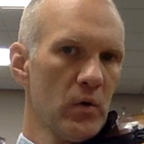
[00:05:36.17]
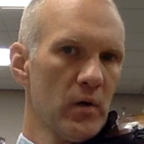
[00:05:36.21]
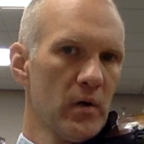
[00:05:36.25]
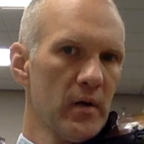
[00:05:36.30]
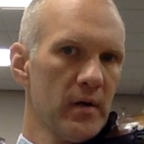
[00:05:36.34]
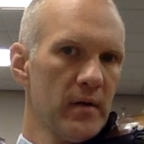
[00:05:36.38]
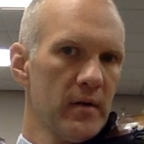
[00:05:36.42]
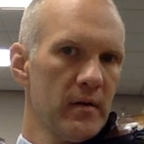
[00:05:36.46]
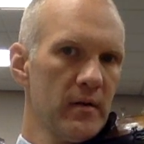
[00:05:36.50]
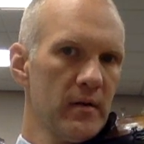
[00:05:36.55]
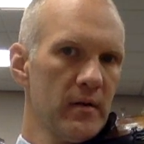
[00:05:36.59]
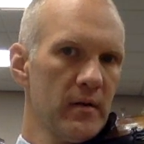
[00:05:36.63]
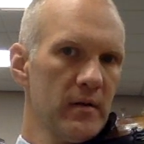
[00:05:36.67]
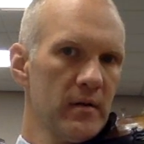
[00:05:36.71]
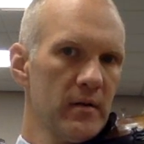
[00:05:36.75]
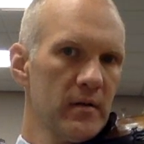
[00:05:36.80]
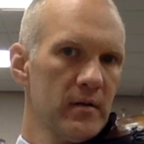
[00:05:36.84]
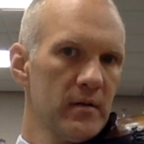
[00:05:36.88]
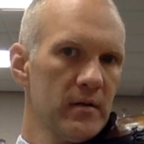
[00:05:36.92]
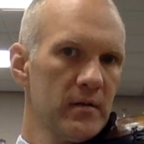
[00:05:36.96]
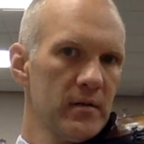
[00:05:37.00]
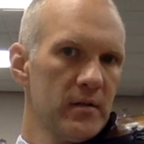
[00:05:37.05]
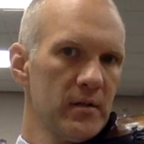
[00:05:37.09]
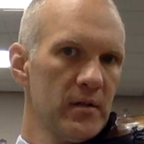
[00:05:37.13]
1,
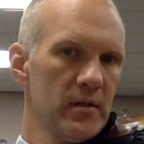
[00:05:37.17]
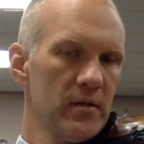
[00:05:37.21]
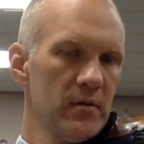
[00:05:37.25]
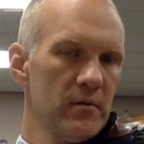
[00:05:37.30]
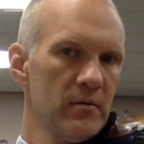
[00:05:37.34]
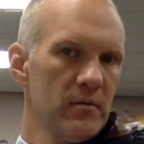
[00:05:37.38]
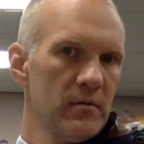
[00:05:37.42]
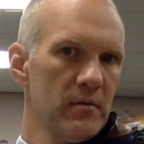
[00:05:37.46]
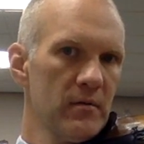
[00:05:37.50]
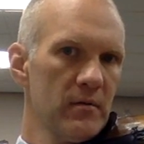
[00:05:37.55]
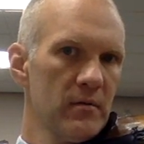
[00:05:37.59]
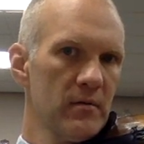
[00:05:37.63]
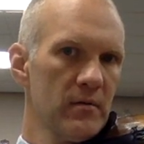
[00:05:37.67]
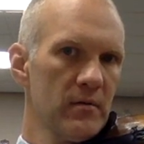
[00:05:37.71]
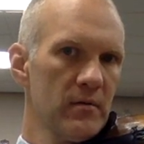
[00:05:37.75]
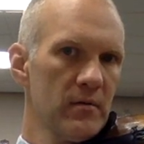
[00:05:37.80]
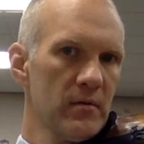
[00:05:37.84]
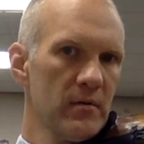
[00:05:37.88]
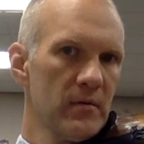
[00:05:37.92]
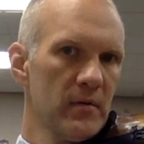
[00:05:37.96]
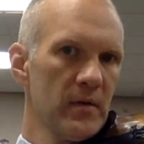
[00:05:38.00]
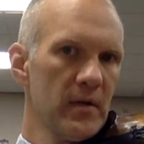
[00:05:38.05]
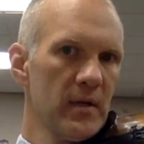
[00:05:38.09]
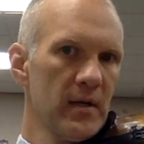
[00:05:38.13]
2,
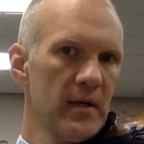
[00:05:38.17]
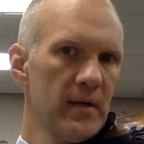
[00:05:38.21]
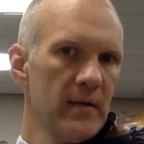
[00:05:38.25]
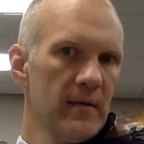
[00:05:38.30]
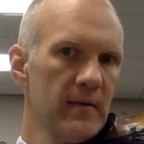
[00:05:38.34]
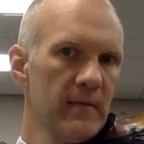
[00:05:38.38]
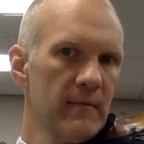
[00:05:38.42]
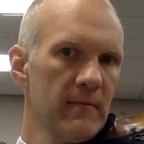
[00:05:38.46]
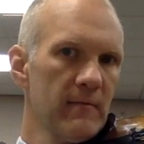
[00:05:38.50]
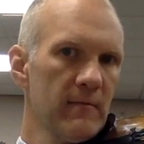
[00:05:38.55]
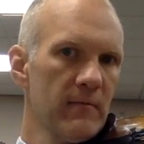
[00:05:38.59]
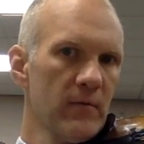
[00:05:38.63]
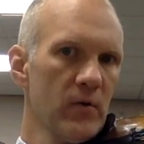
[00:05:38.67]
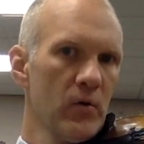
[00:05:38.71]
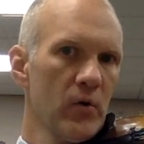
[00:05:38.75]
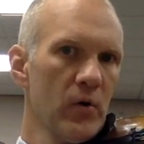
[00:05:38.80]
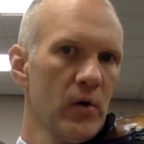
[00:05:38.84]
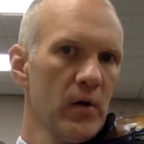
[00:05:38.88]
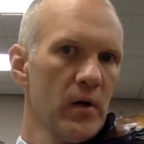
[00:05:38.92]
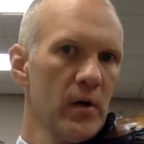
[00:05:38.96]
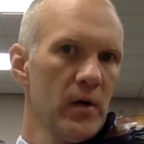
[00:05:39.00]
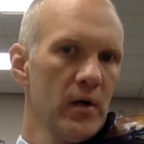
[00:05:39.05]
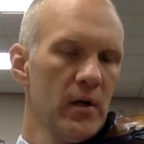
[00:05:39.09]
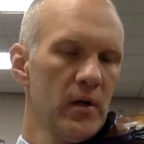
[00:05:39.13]
3,
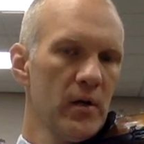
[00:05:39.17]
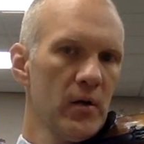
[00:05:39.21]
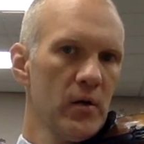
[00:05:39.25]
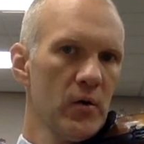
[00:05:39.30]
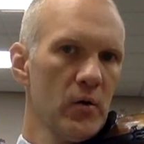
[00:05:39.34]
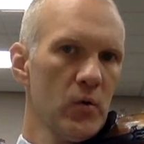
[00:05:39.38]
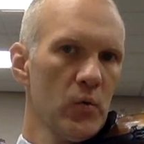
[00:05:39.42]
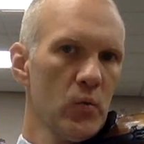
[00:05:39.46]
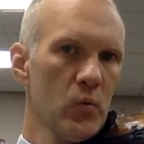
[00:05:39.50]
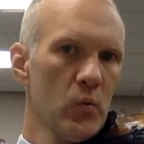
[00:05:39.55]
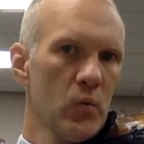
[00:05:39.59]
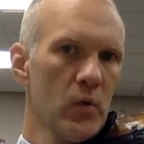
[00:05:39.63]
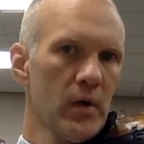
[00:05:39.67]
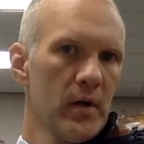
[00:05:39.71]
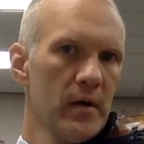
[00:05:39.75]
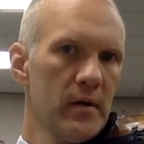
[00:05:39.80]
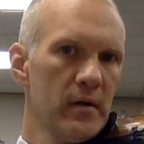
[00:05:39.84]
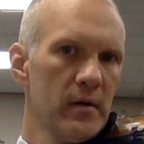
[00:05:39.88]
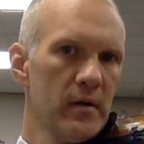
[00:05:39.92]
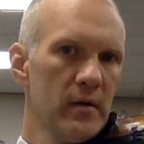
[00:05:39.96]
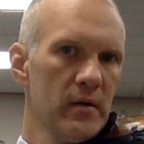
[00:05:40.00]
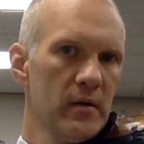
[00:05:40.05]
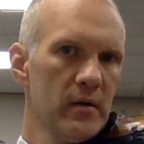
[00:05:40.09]
4. 1,